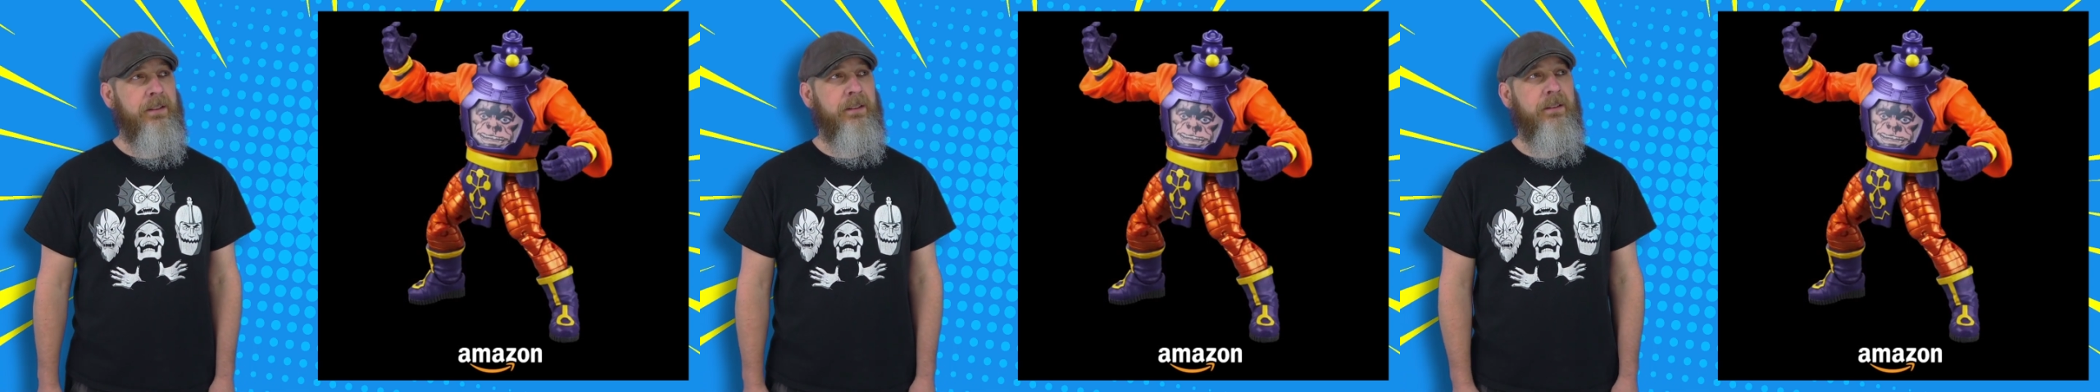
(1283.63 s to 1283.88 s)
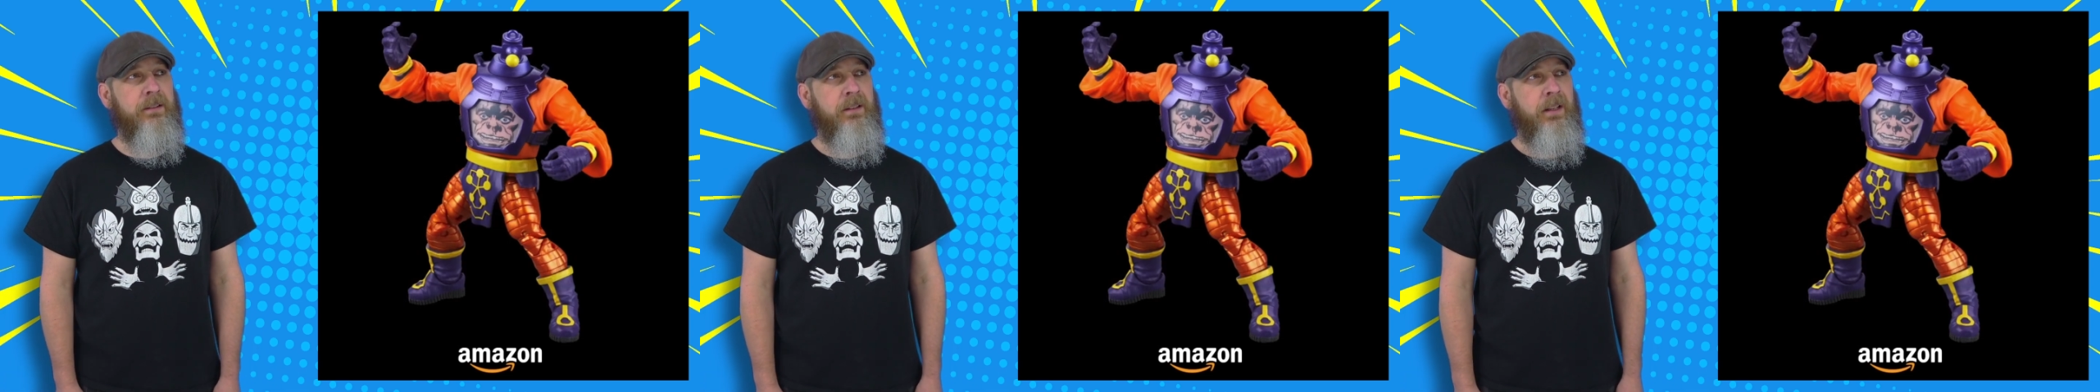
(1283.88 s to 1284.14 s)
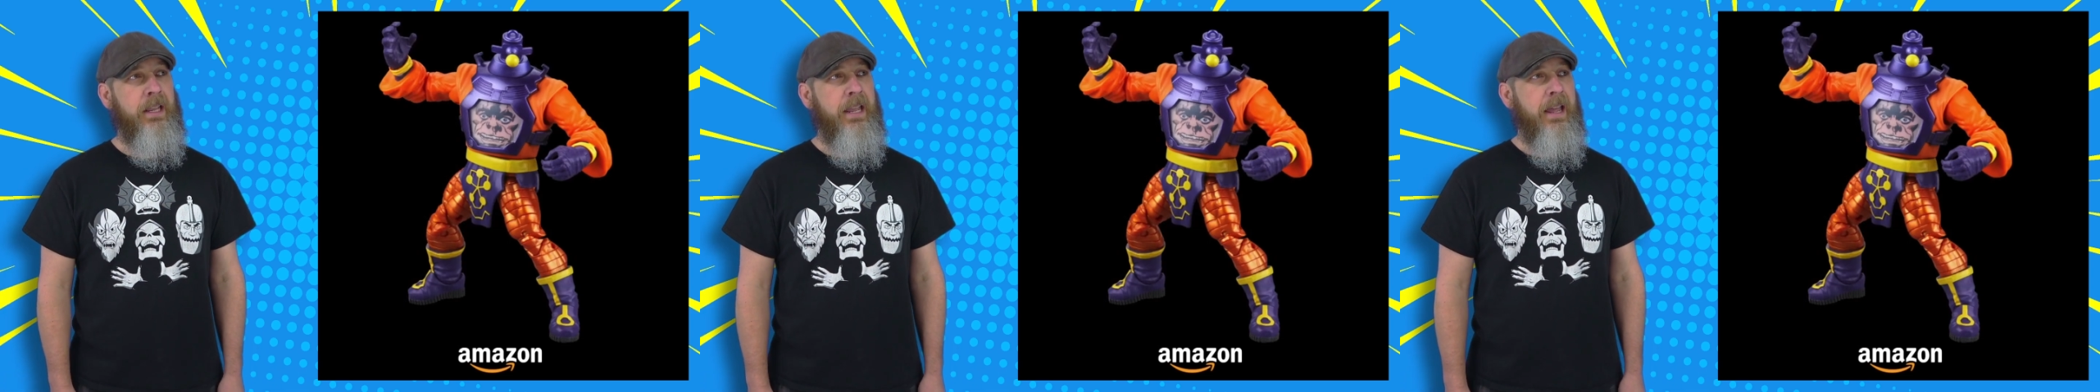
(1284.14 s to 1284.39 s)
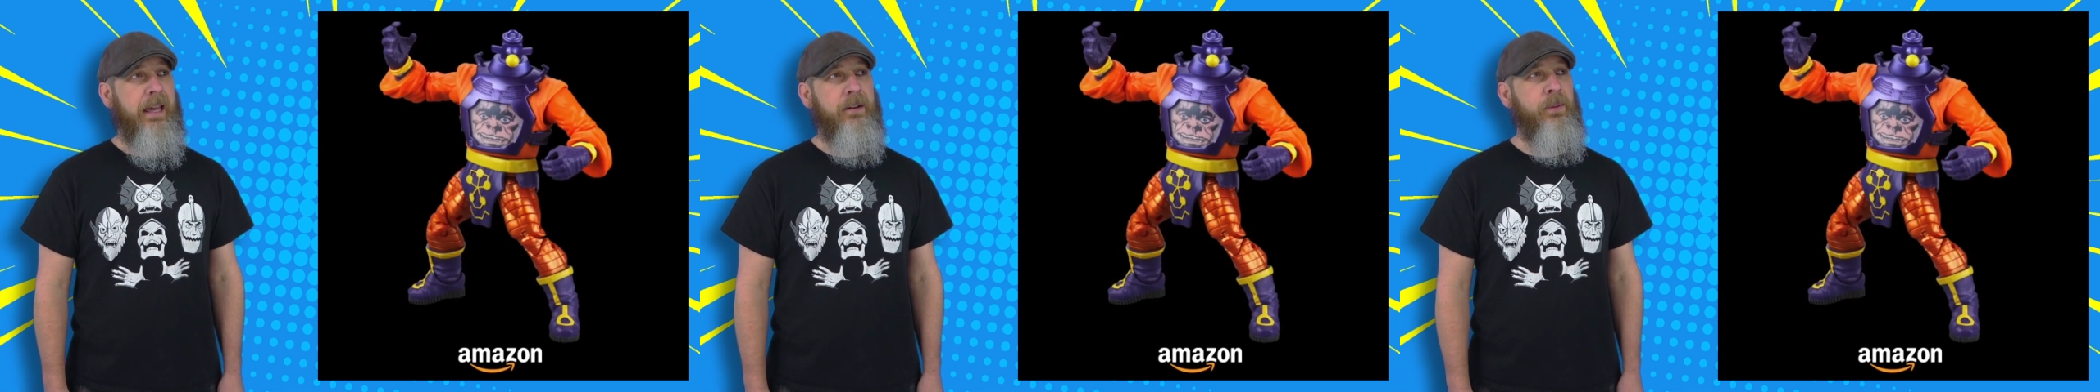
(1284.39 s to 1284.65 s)
And
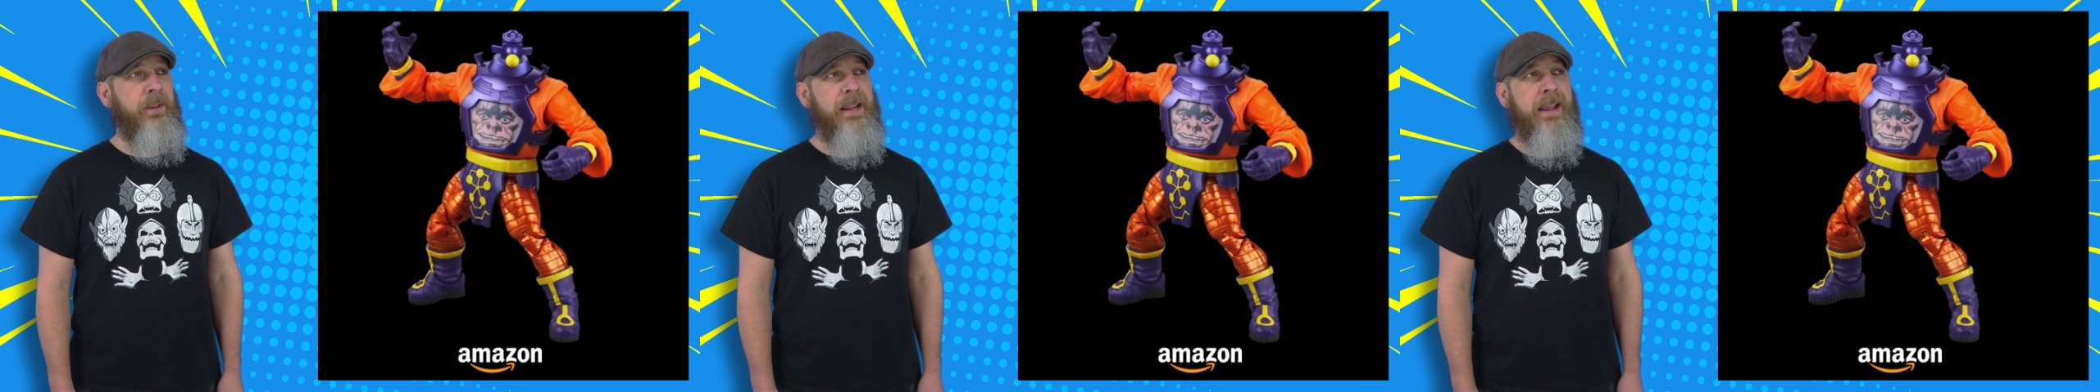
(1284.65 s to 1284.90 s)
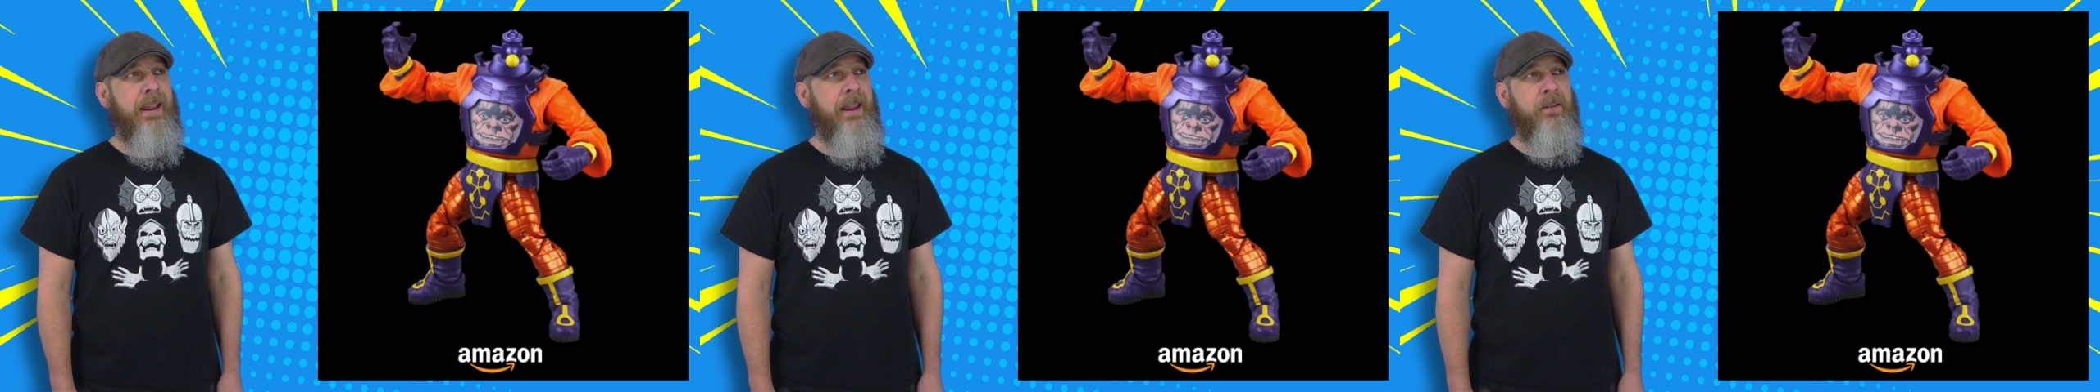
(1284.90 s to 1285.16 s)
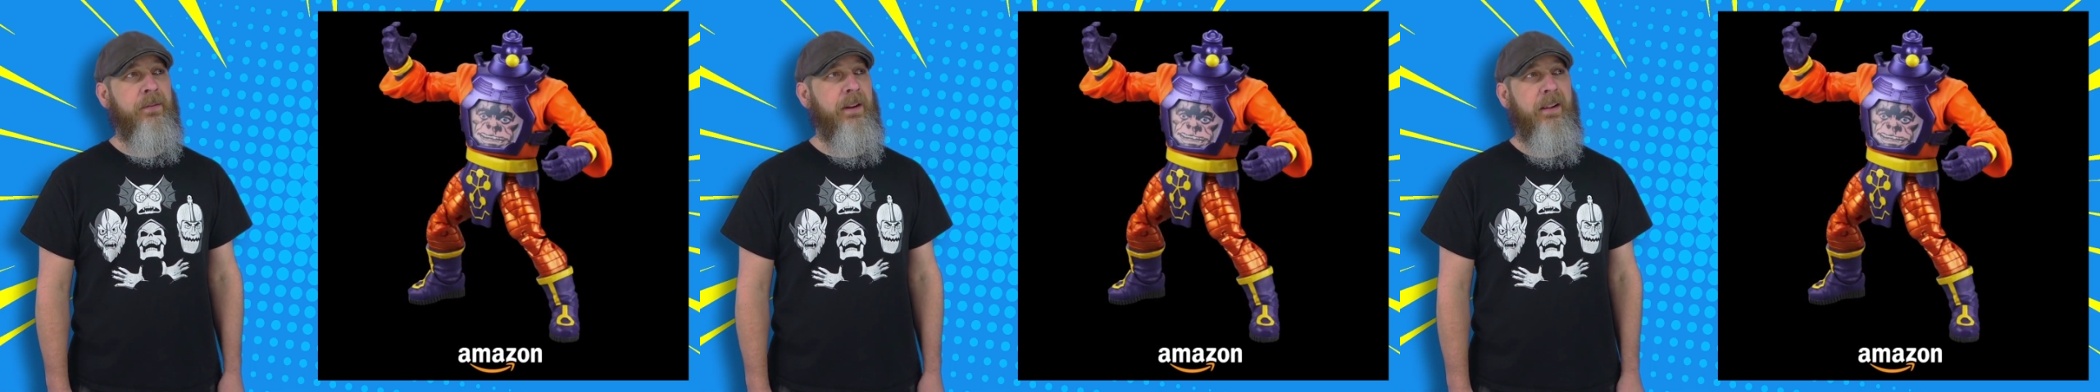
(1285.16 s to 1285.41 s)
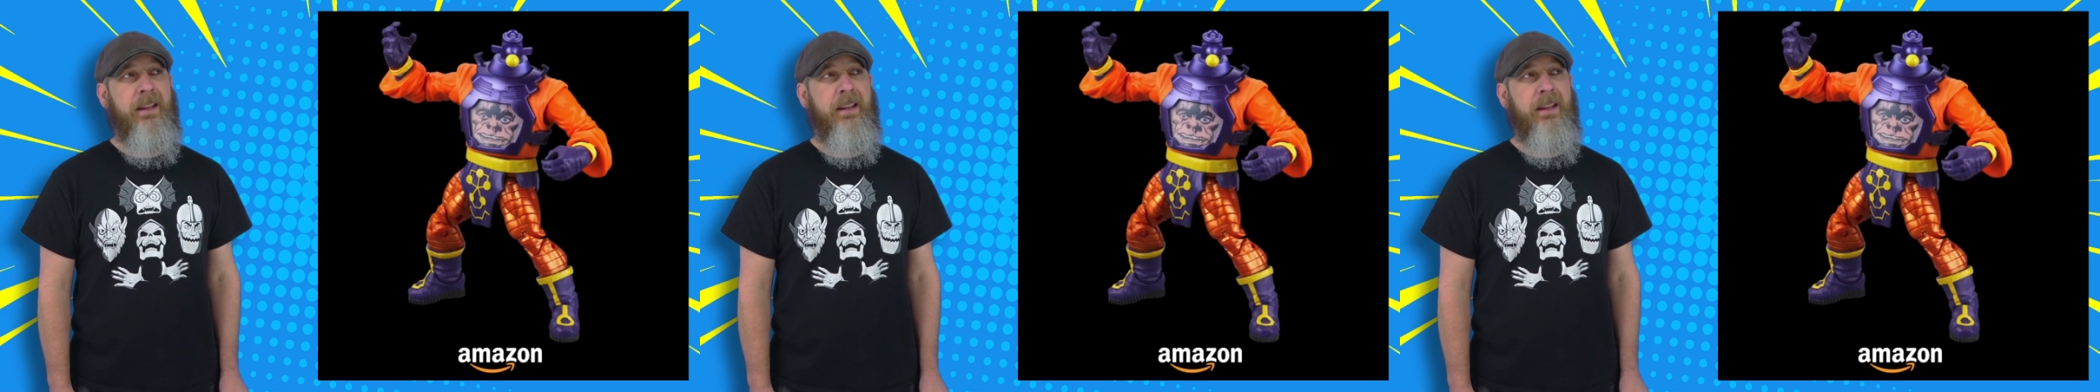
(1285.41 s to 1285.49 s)
I don't think I have